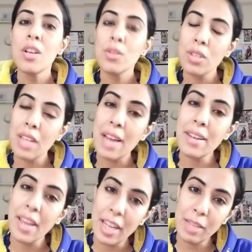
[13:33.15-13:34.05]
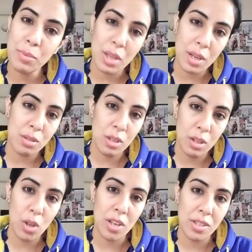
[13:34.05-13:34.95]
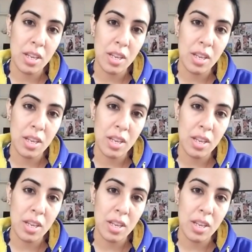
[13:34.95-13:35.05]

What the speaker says: So that helps us a lot.